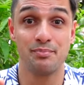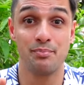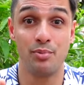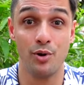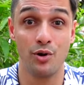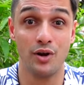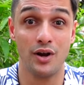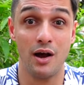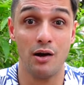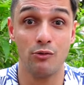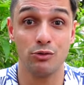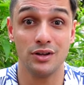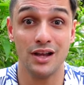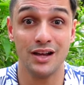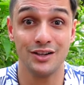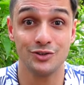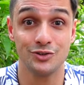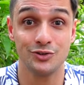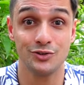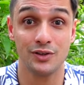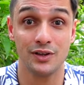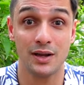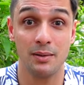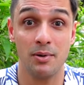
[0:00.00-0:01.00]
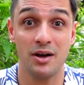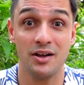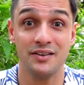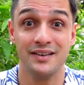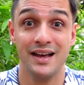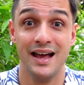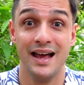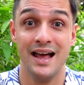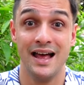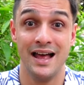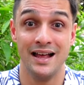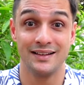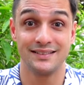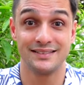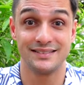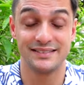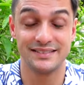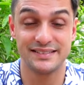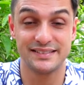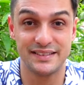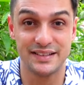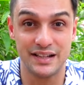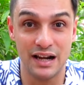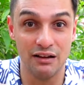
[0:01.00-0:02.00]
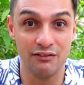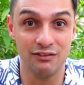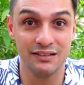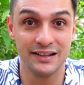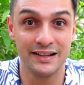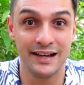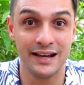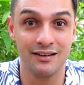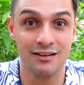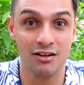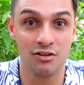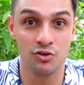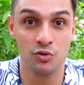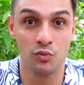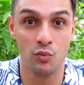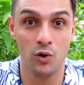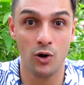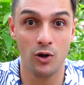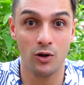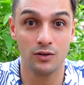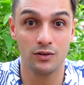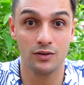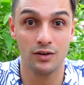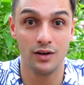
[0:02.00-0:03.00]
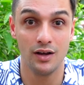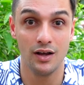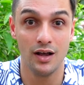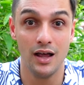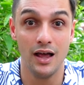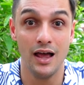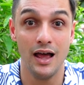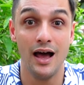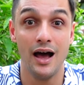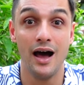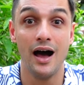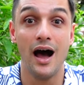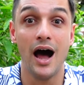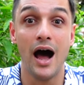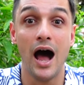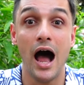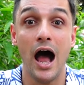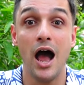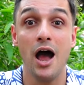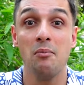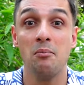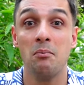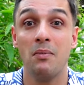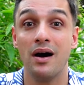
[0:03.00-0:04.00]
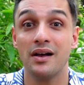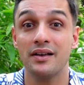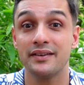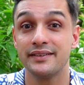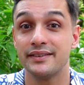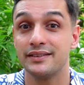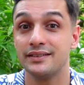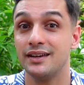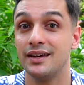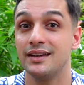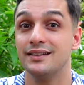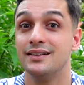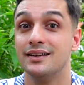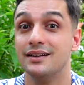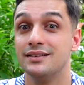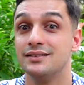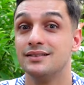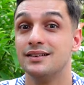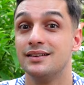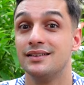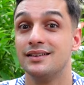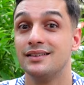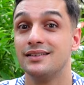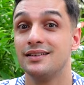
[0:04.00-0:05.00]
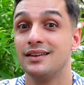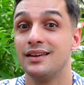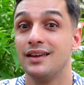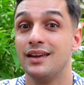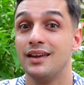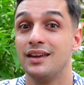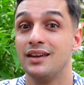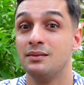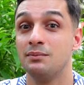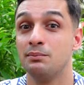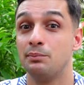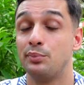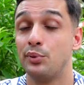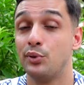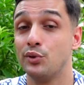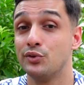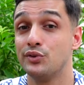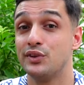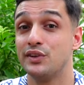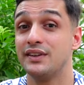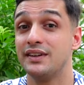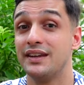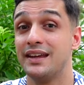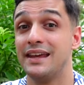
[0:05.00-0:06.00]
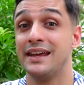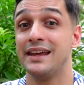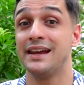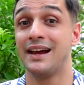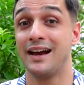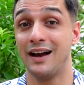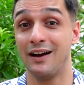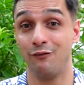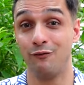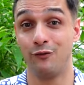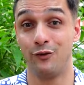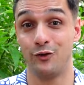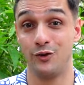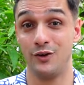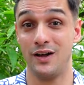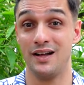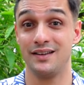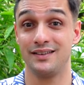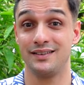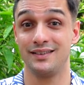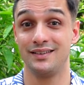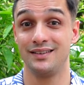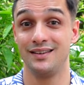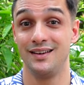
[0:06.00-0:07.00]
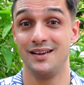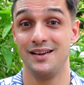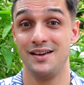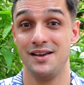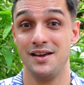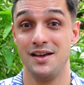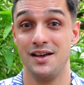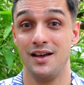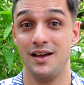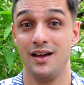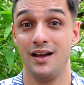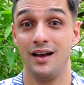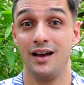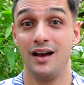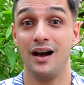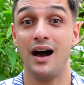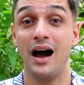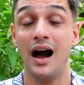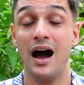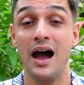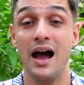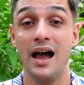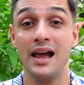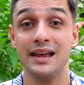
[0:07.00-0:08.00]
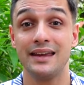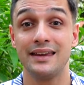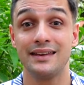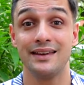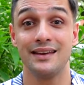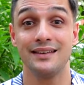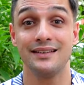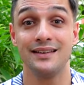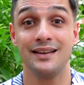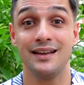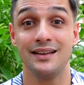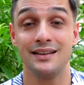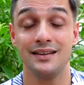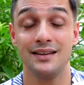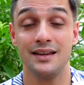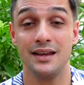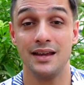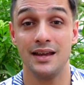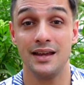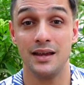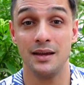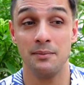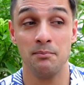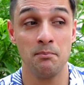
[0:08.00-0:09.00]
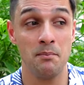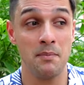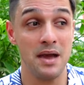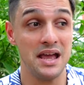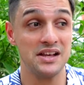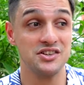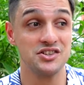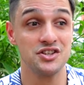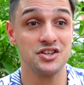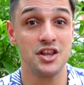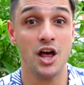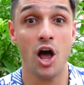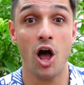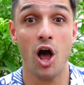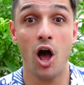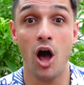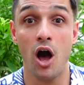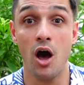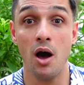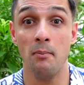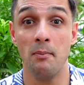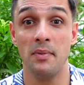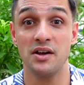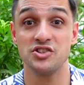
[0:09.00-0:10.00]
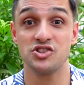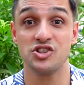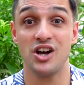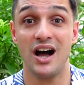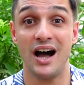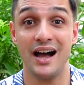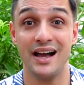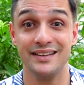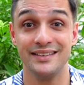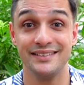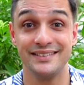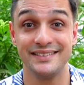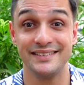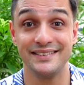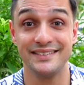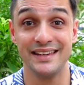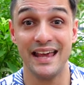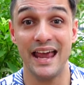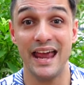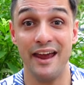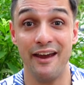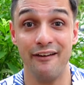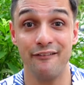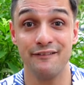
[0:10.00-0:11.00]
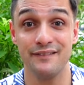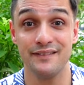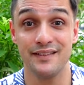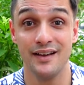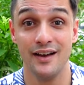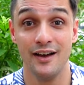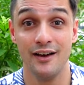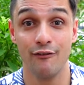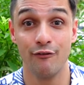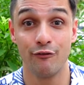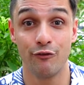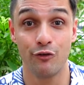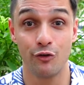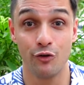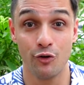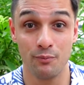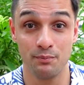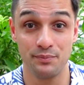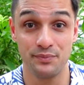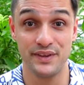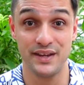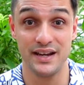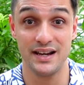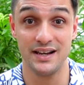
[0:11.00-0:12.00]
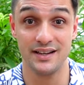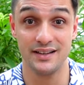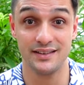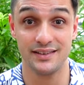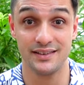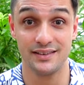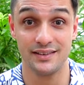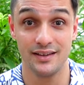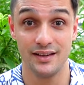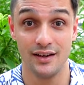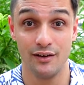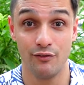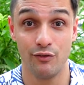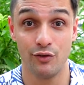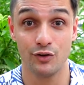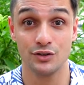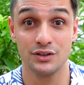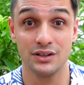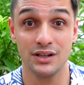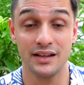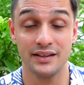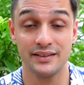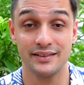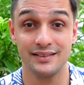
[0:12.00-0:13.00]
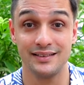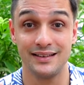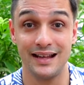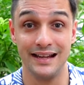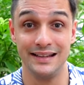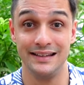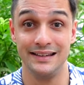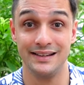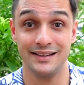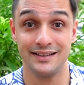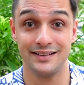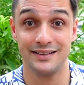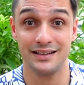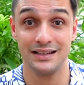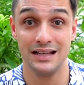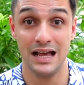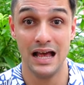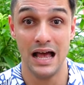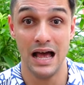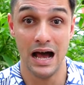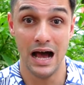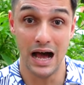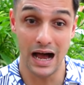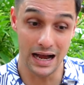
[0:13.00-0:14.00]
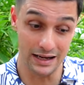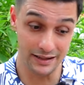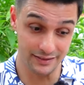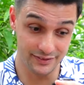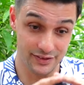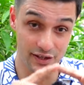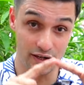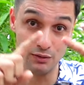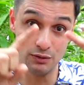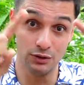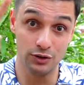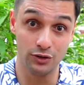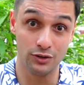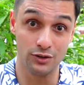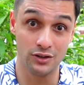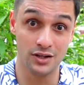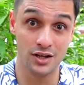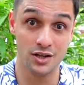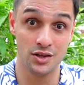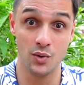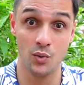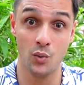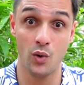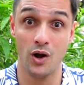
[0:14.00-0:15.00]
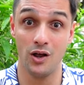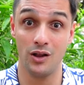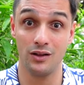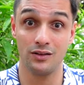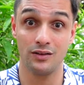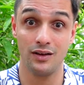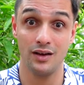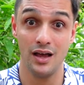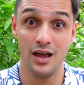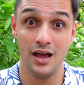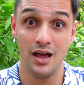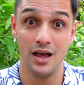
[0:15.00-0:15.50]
perk I would like to talk about, traveling around the world. I must say that this is imputed income for us. I cannot imagine how much I saved from tickets for the last 10 years. I traveled all around the world.